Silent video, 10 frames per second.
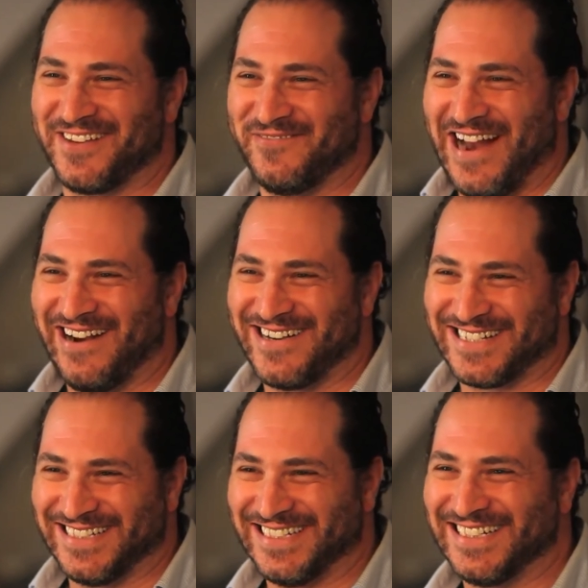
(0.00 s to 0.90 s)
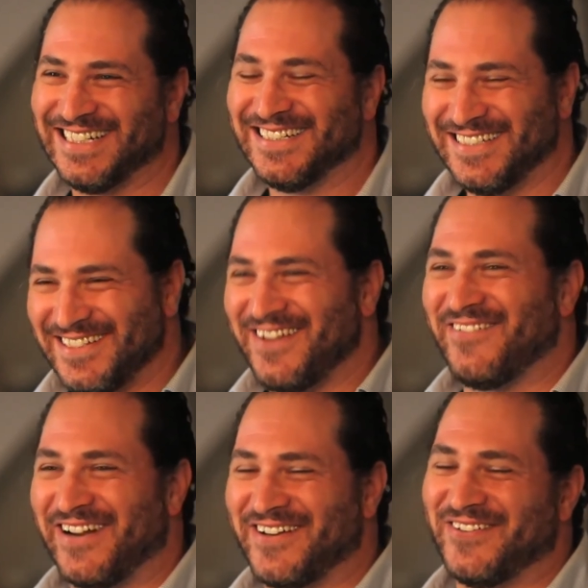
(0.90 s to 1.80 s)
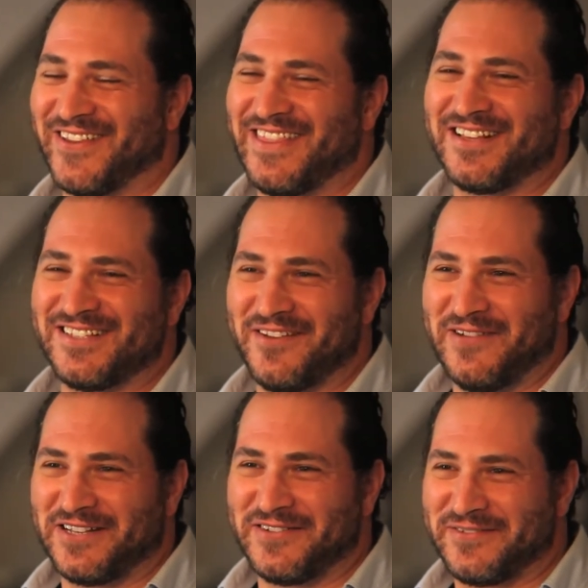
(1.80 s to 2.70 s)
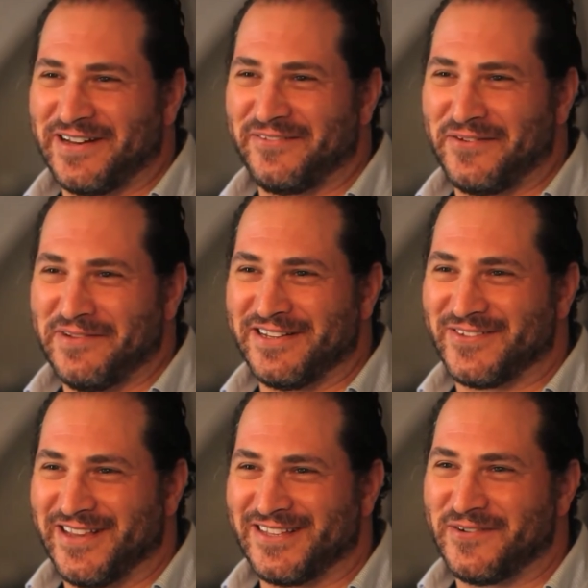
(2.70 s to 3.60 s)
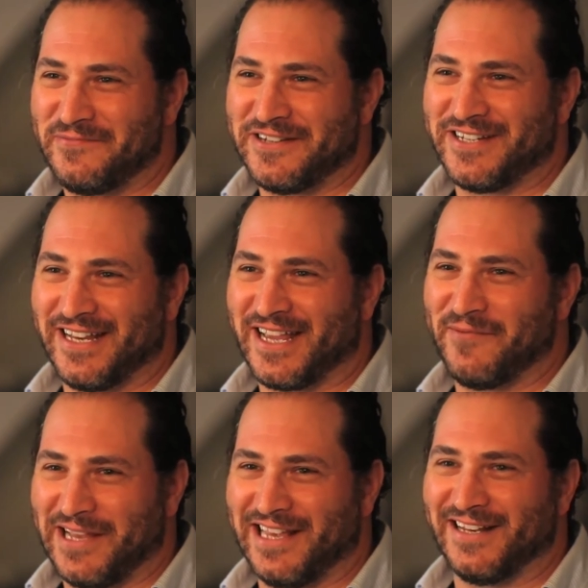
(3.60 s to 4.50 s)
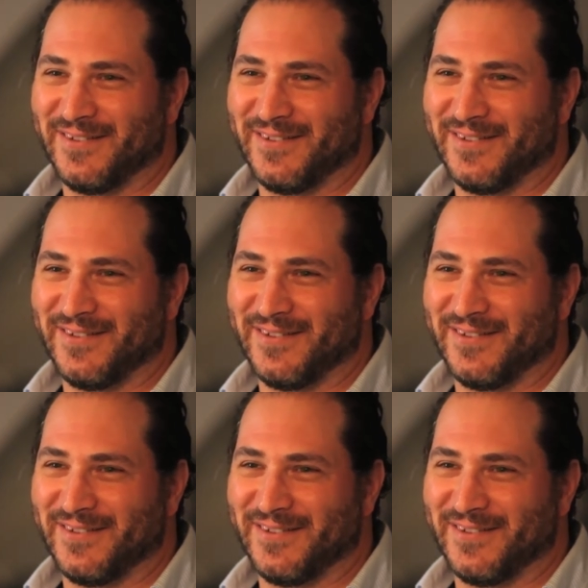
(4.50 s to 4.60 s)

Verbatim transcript: comparison. Yeah. Very cool. Well, thanks so much for spending a few minutes with us. We appreciate you coming in.